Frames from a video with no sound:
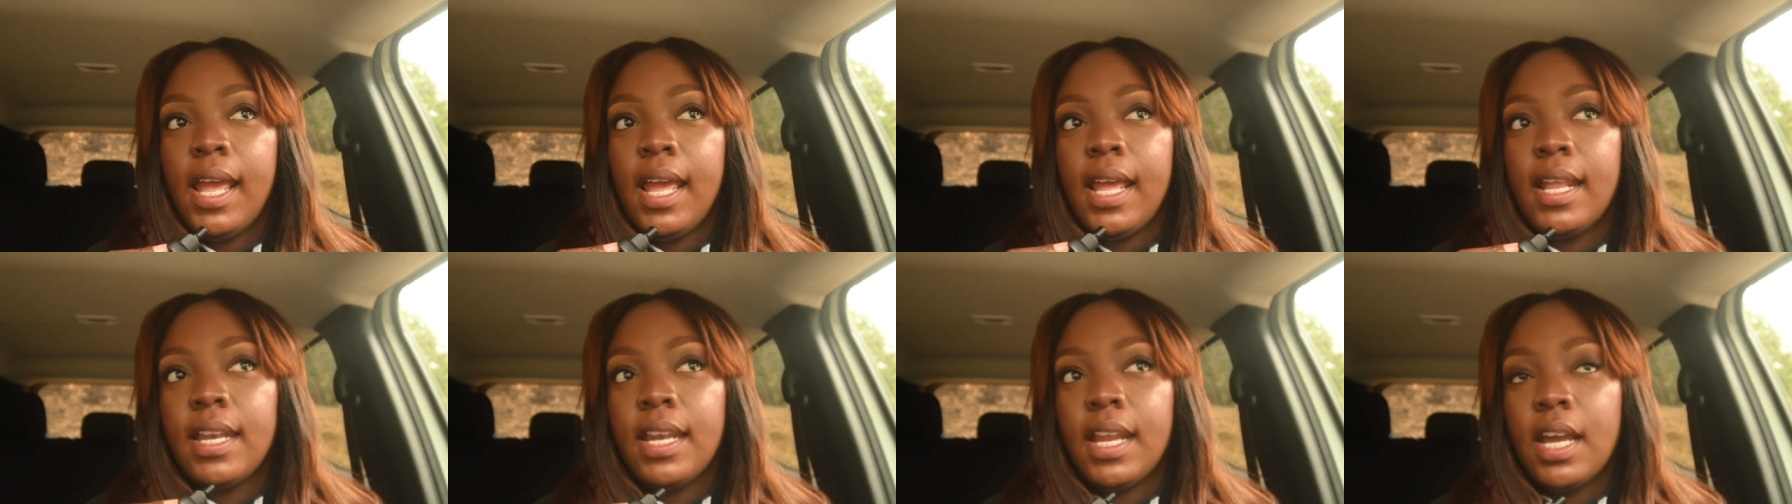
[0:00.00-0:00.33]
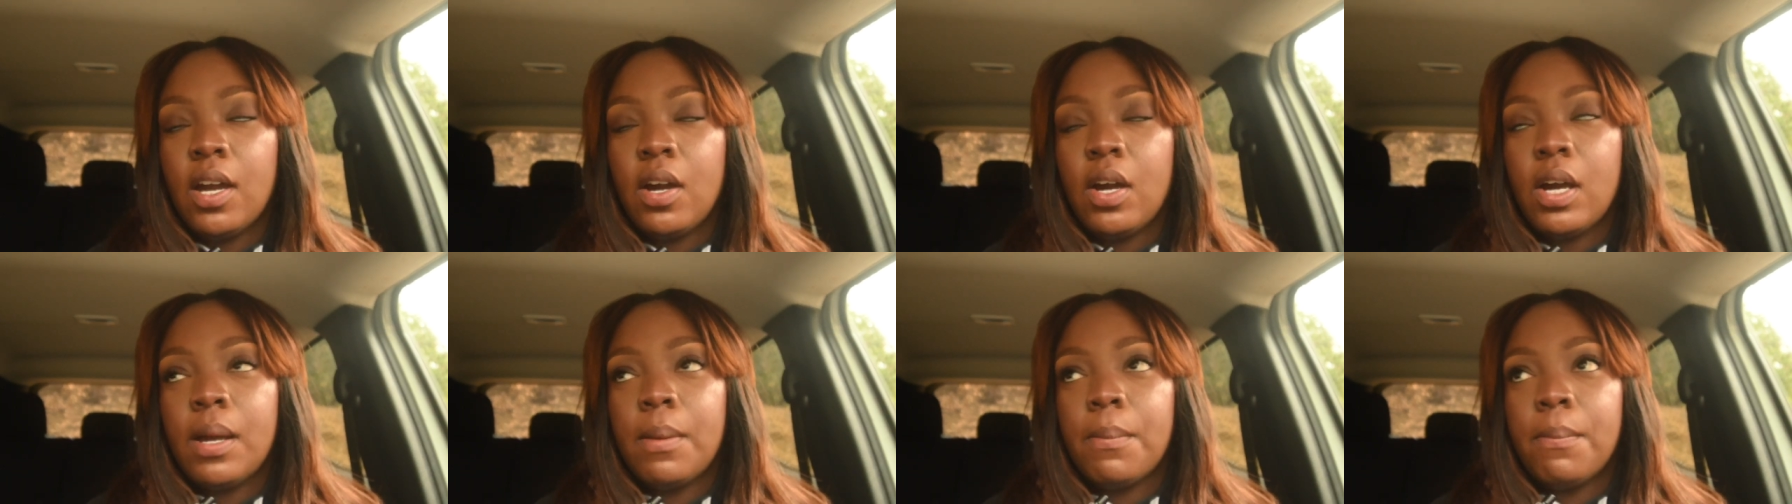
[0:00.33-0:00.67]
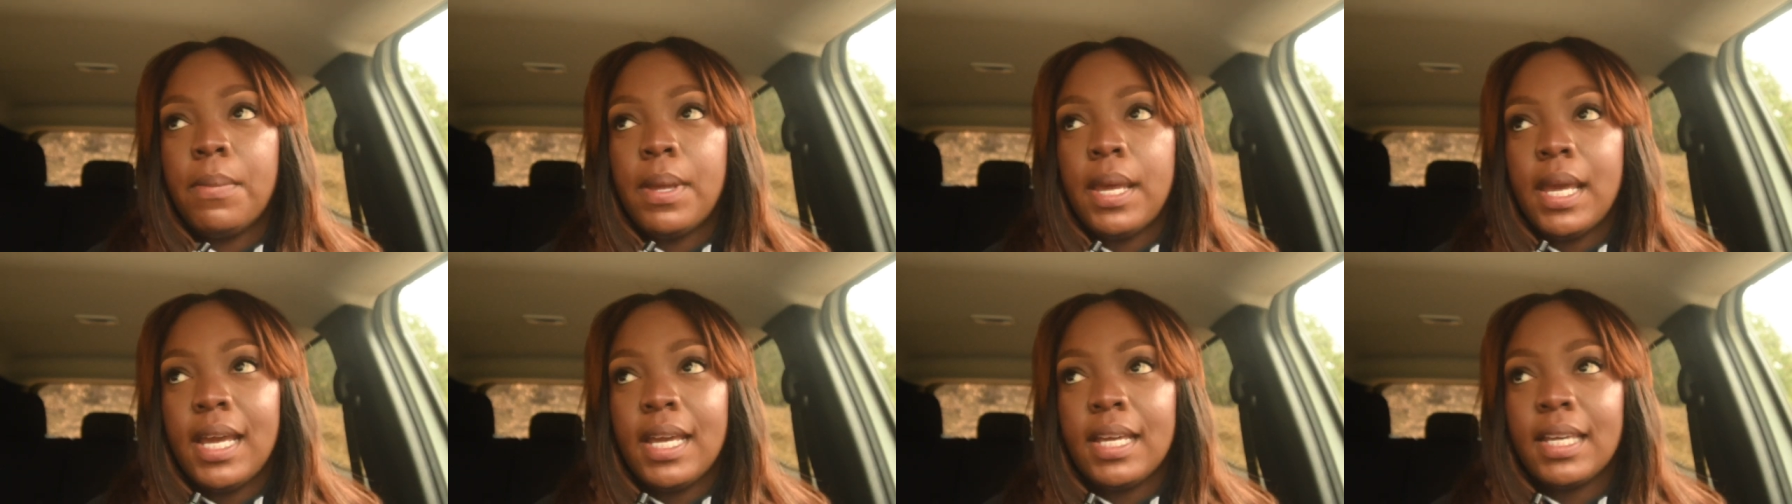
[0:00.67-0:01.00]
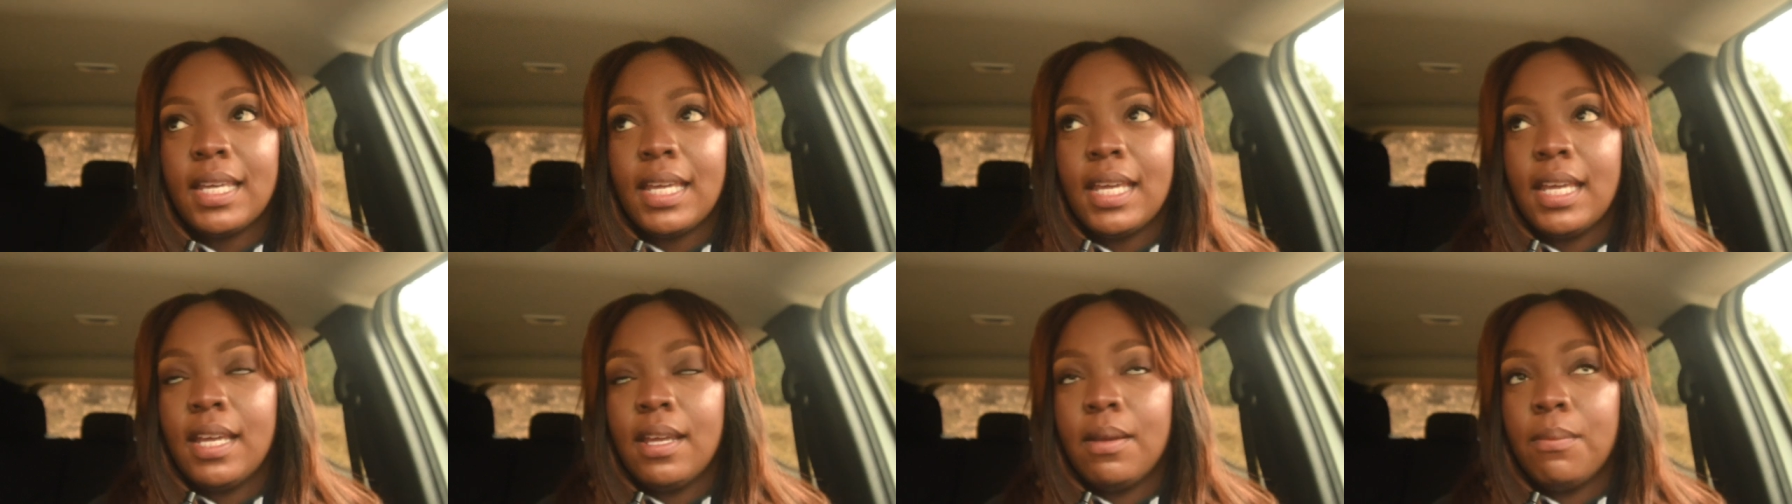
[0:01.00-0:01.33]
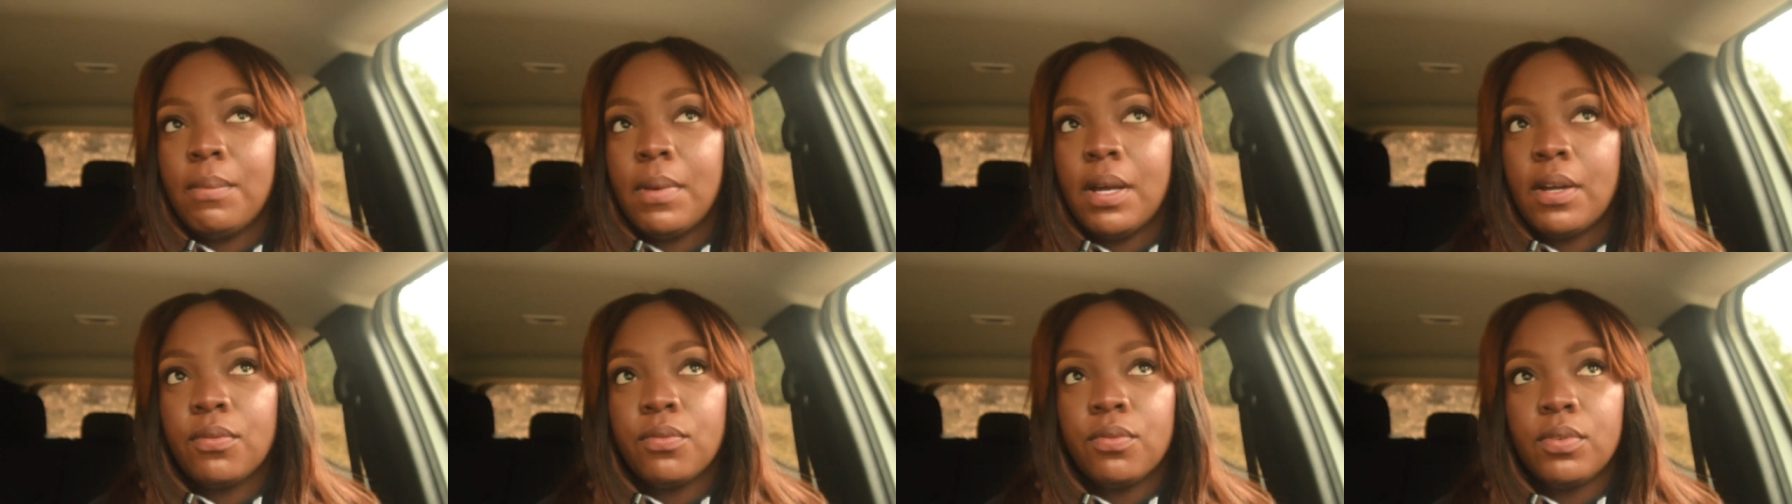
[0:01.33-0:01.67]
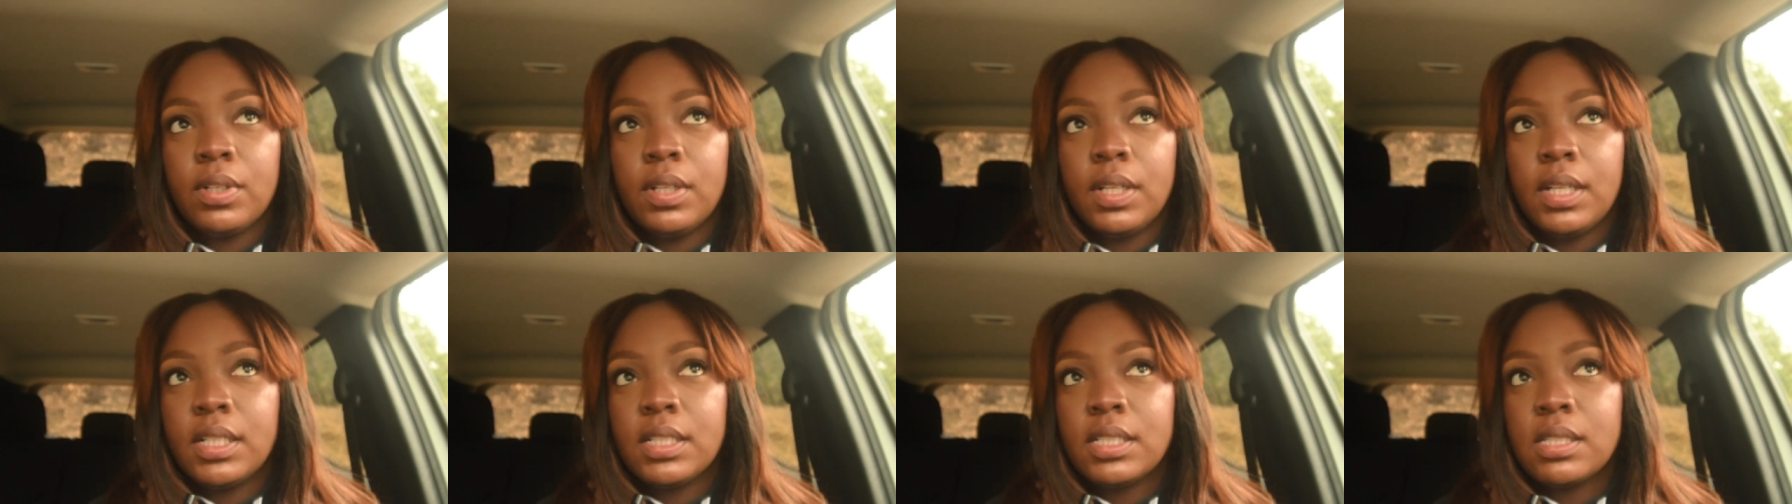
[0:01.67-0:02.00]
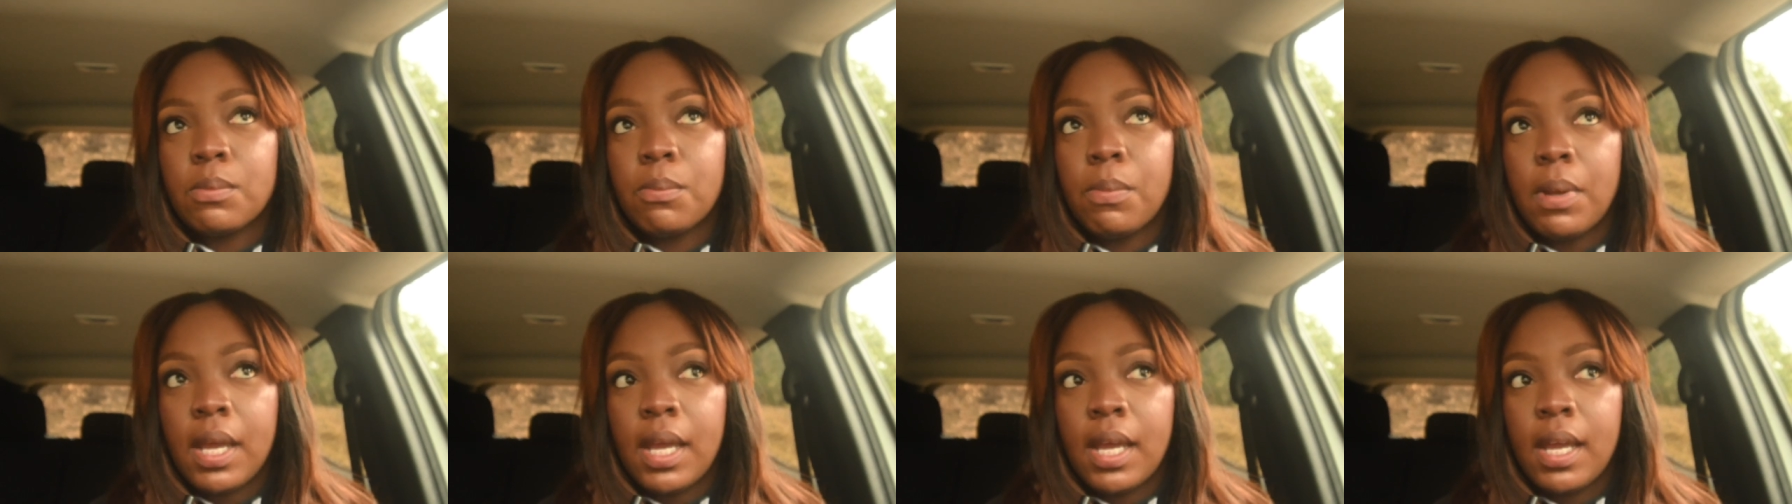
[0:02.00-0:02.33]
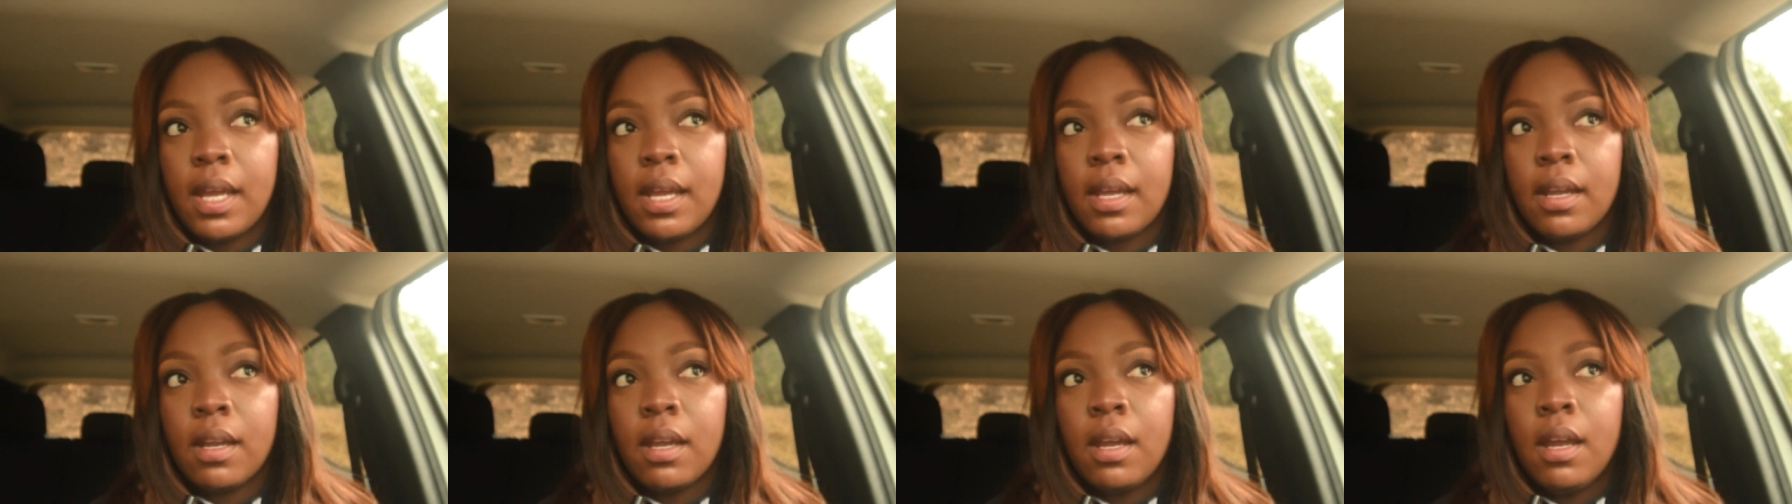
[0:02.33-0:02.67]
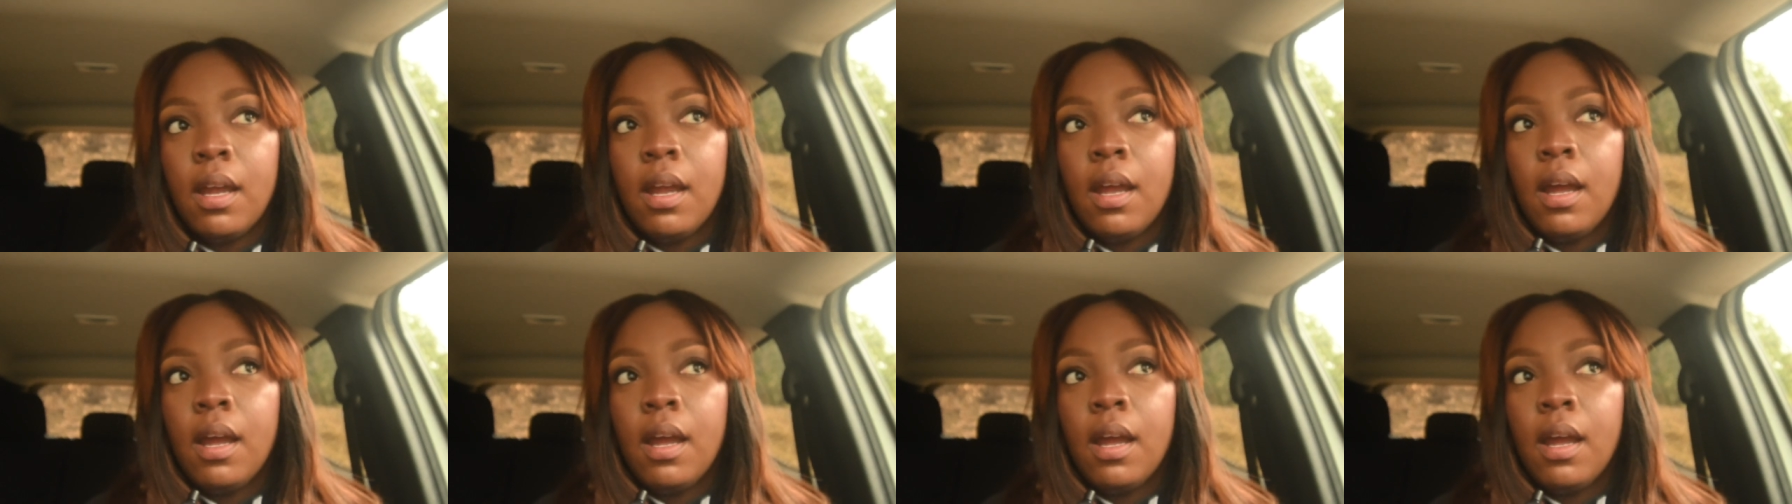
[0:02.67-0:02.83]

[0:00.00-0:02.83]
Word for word: and now I'm back in my freelance bag.